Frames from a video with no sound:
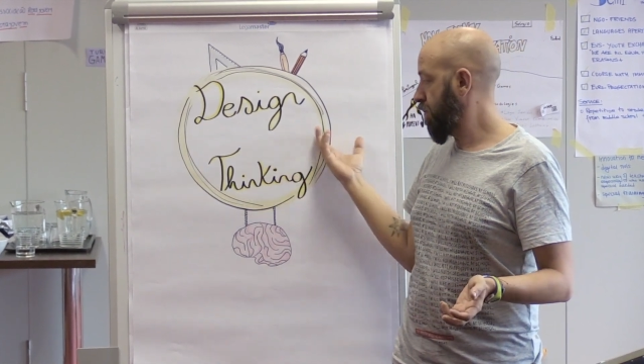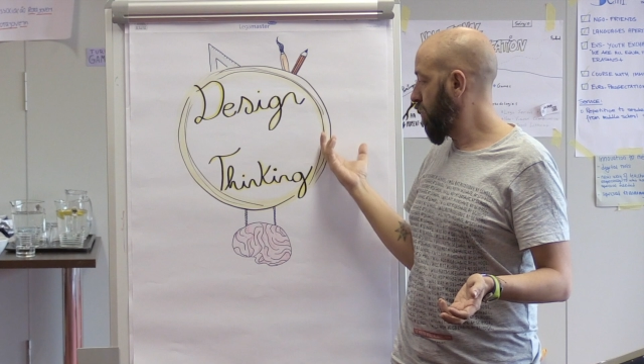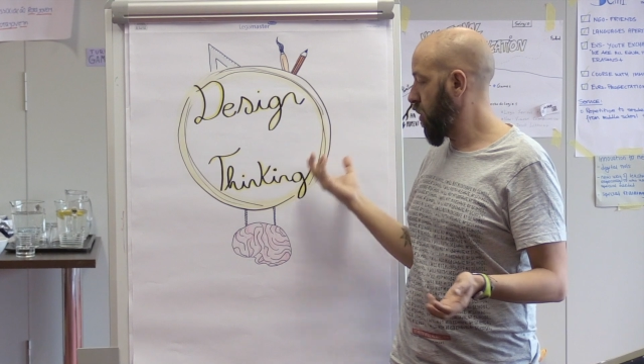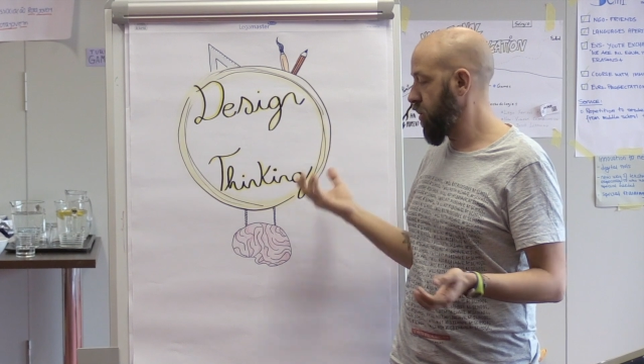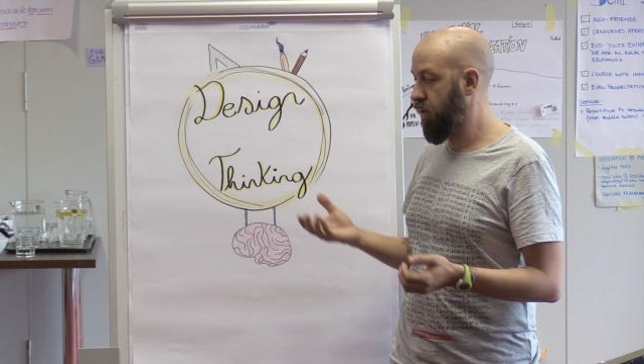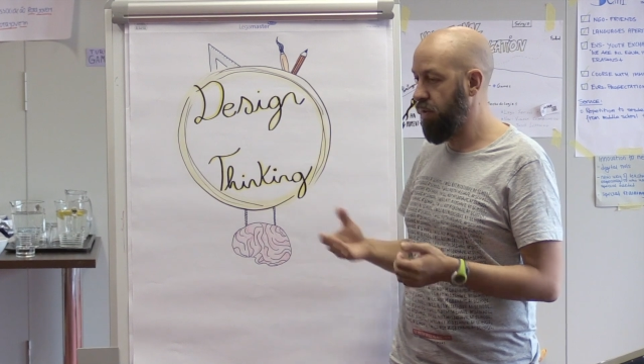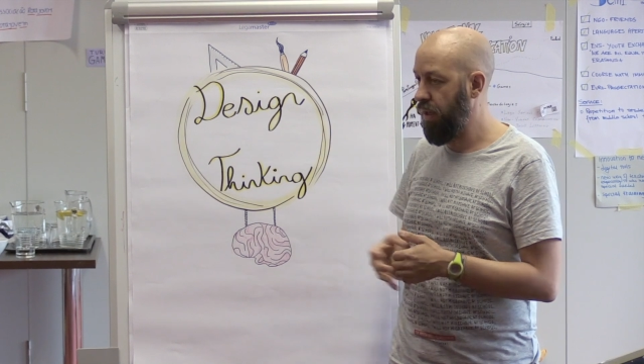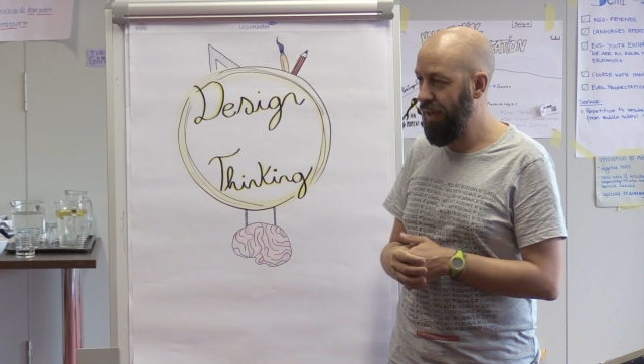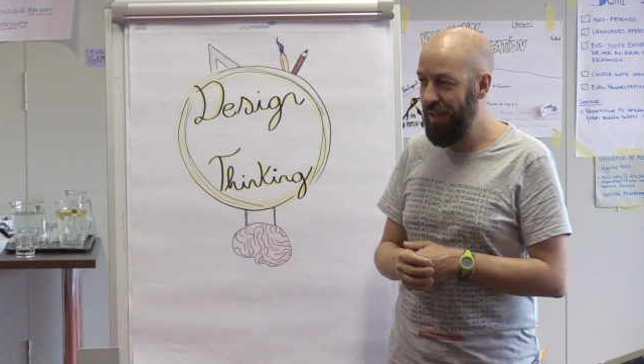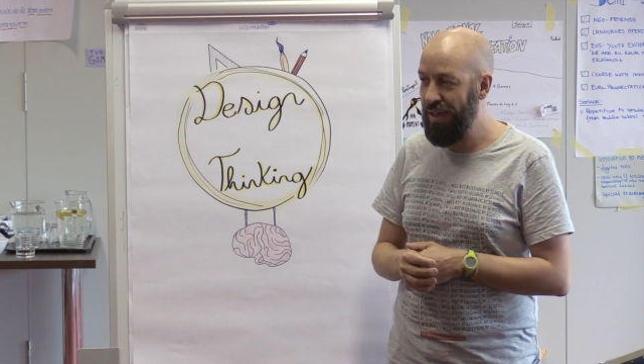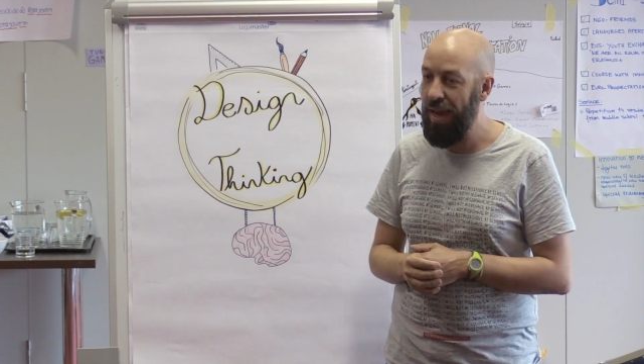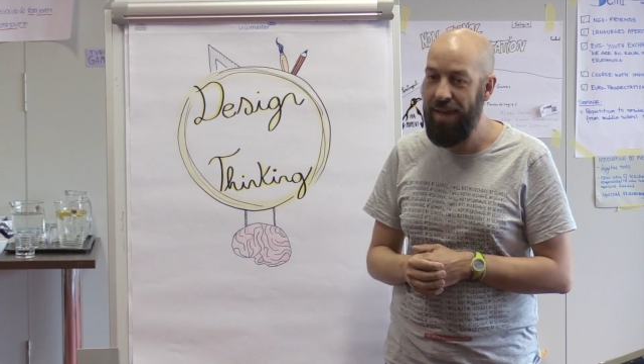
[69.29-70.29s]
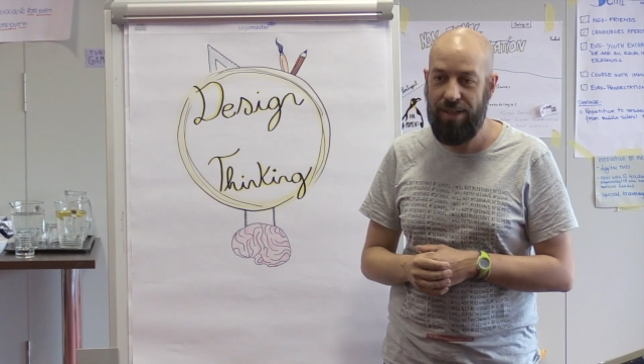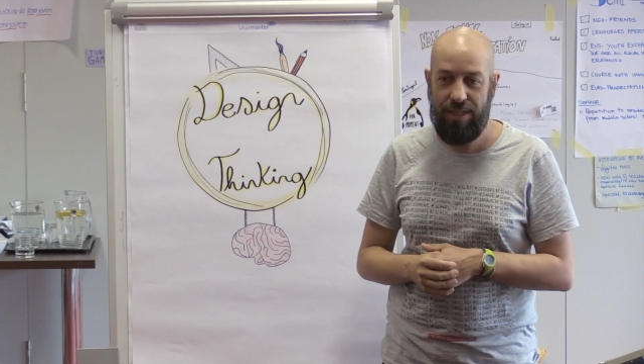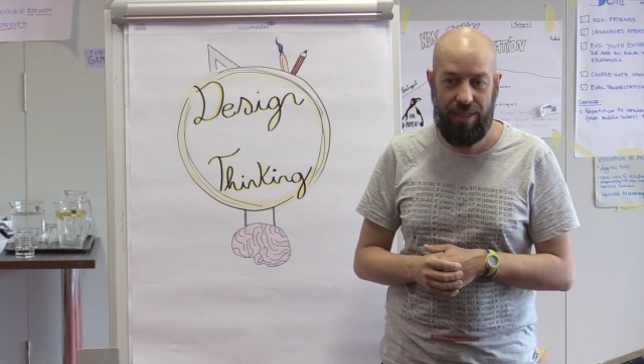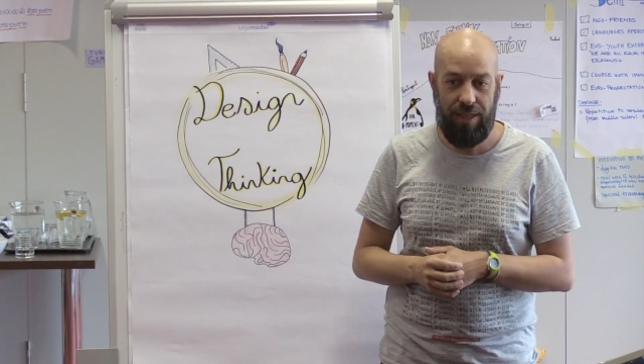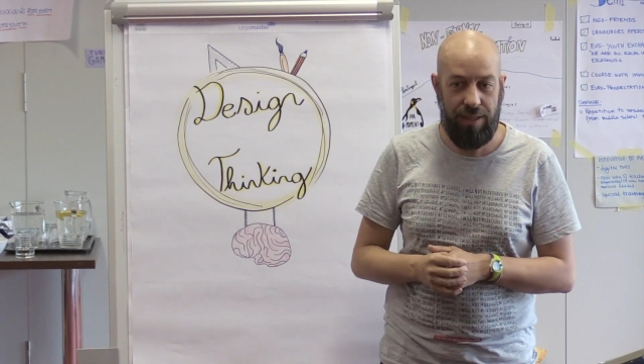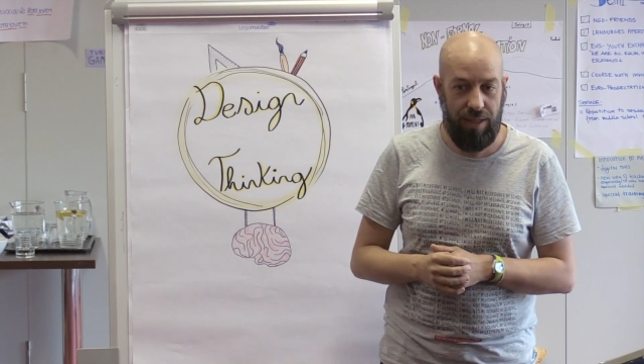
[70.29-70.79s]
mostly in
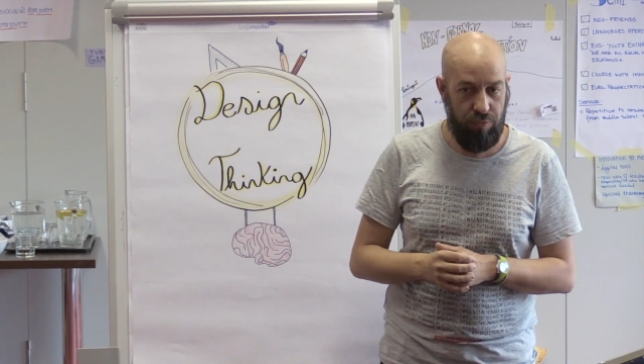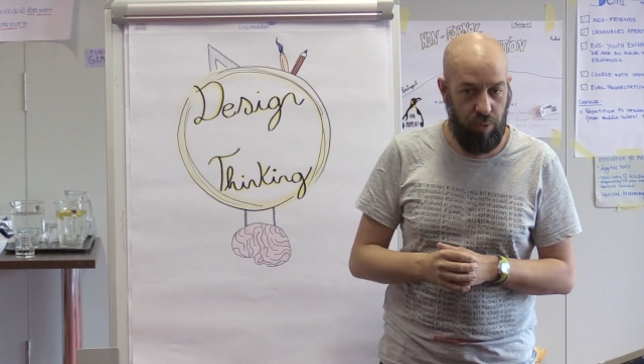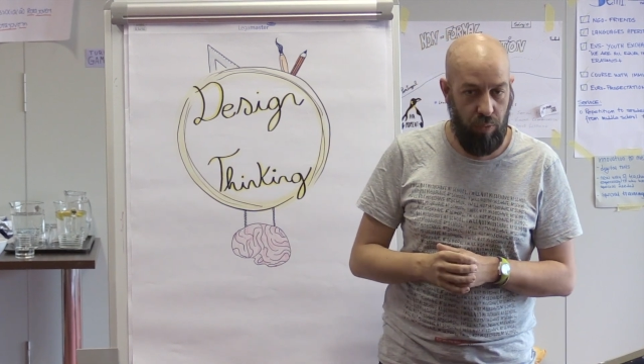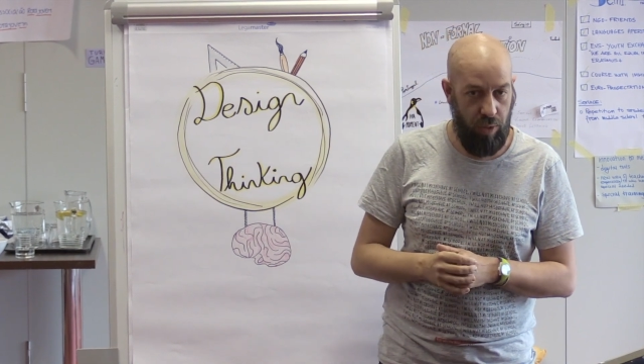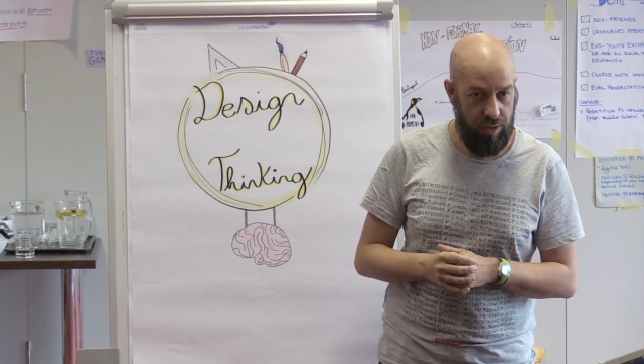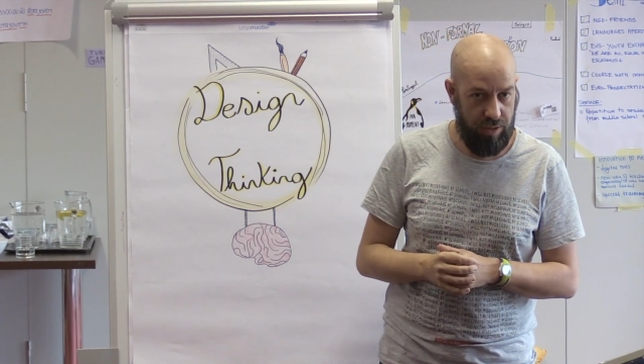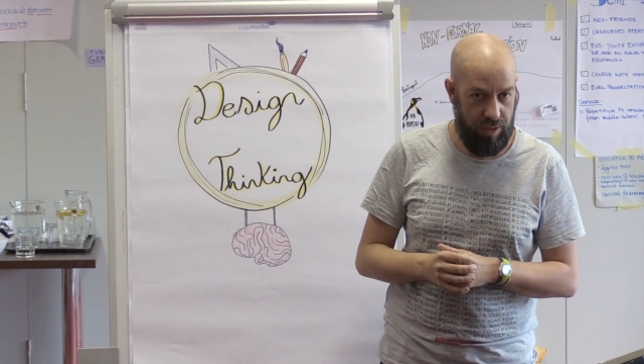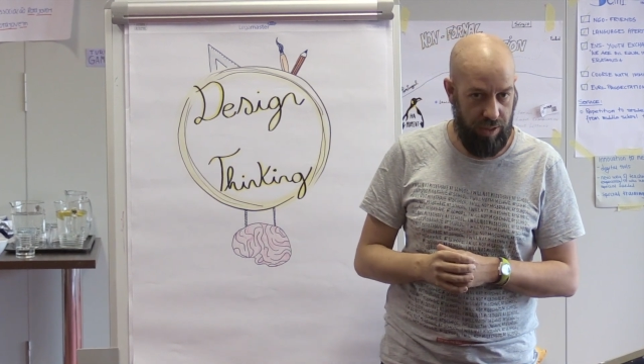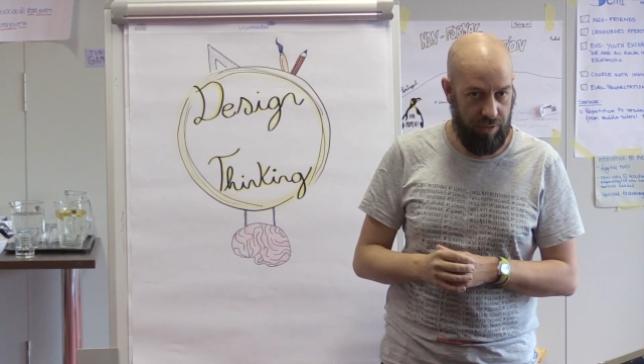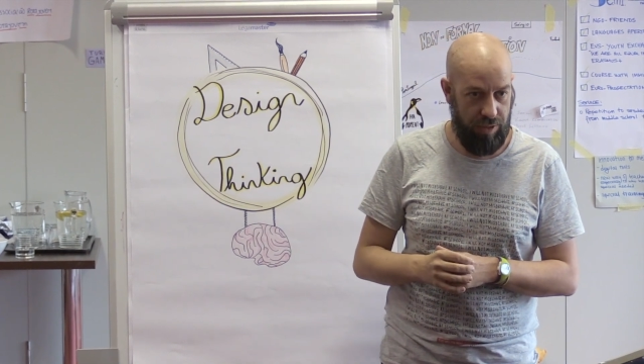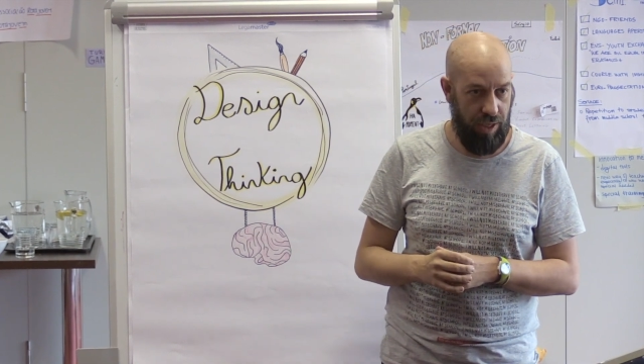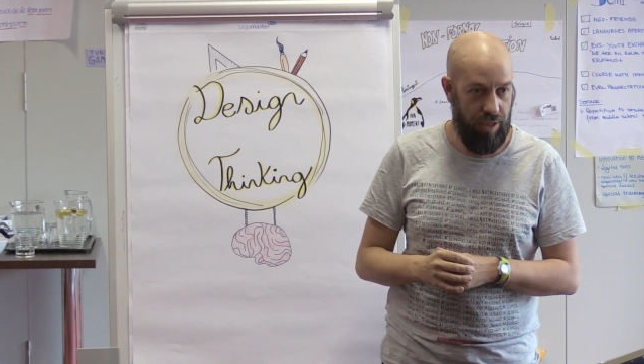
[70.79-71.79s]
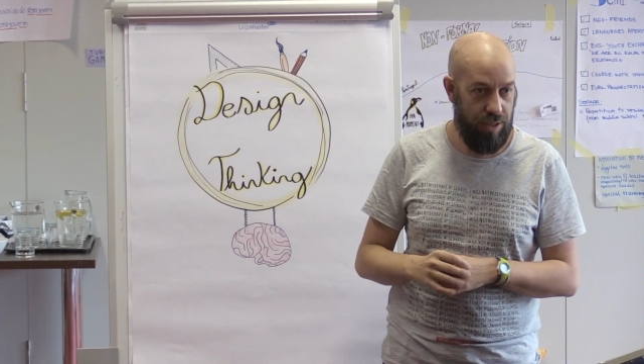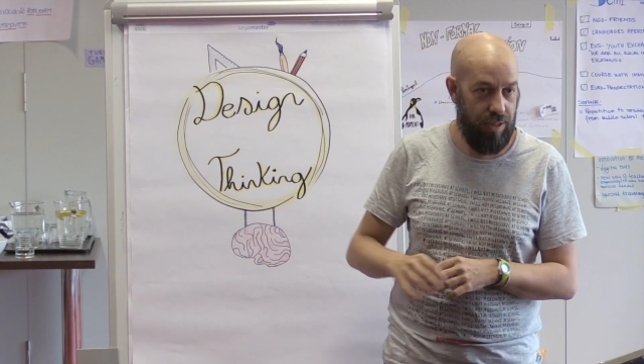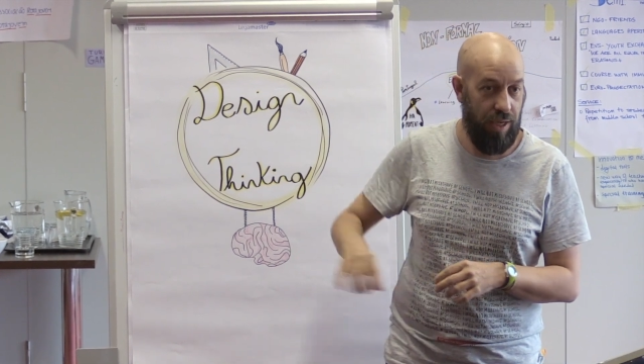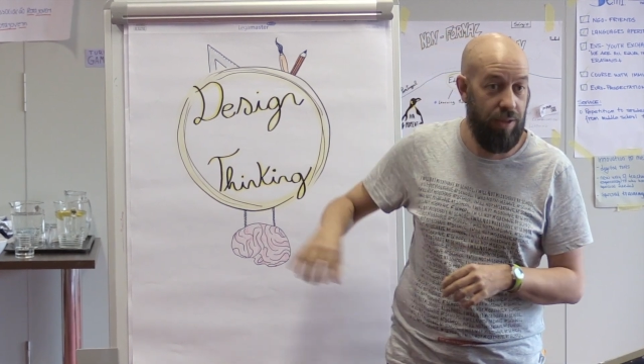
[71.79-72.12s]
anything that we want nowadays.